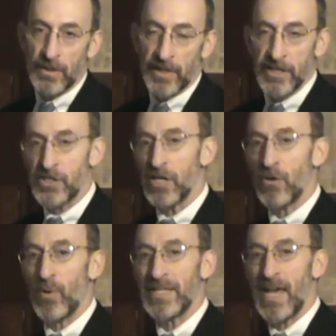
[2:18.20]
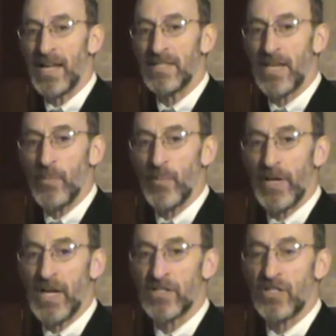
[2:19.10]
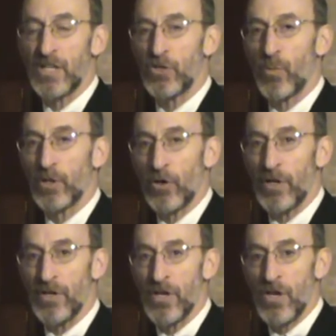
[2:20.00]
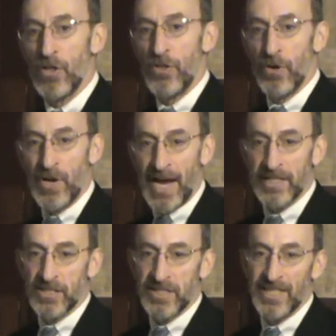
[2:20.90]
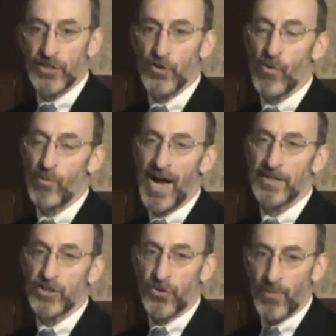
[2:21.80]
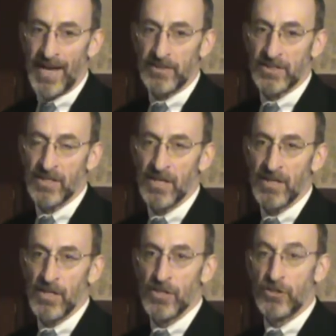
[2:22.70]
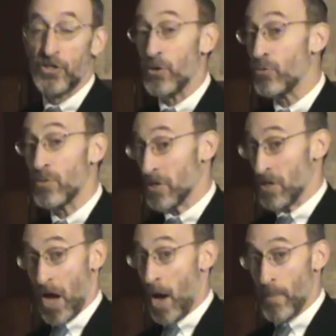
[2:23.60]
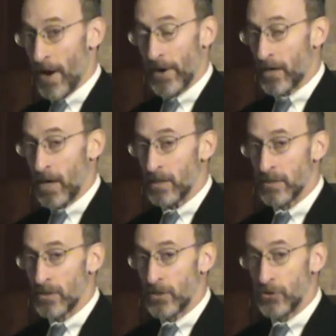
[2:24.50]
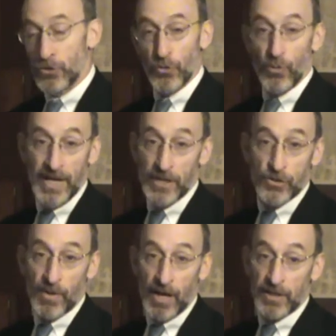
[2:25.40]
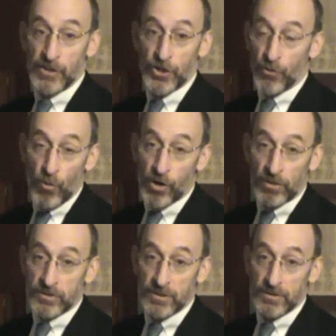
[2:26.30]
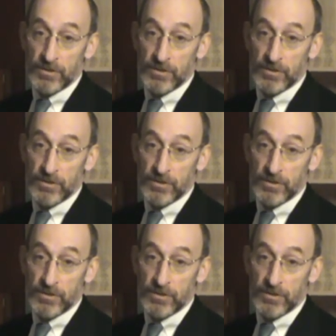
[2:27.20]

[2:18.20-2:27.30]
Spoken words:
Consider what Ken Timmerman has done to alert the United States to Iran's threats, to America, to Israel, and to the world.